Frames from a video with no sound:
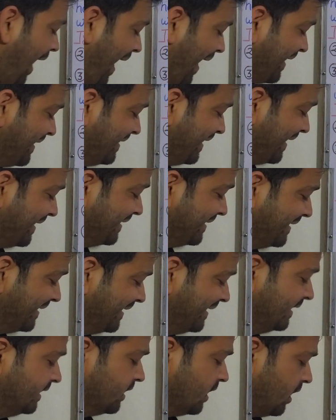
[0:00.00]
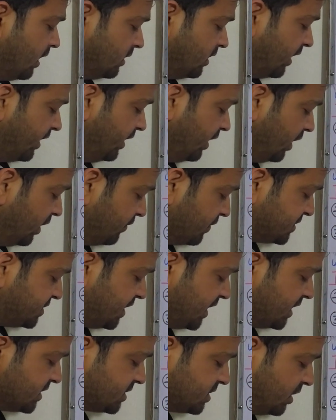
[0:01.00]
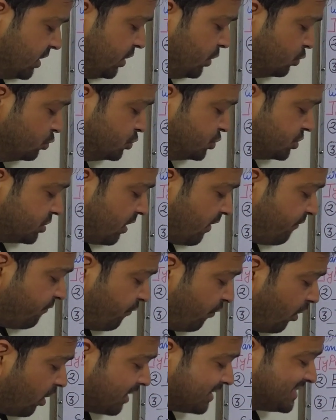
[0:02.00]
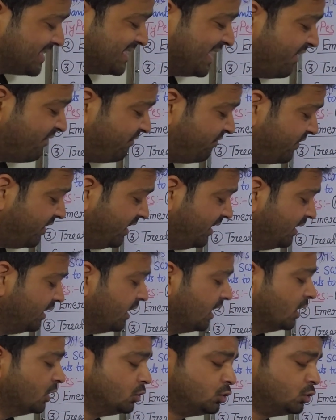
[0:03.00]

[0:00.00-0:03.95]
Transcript: IND, the investigational new drug, for safety,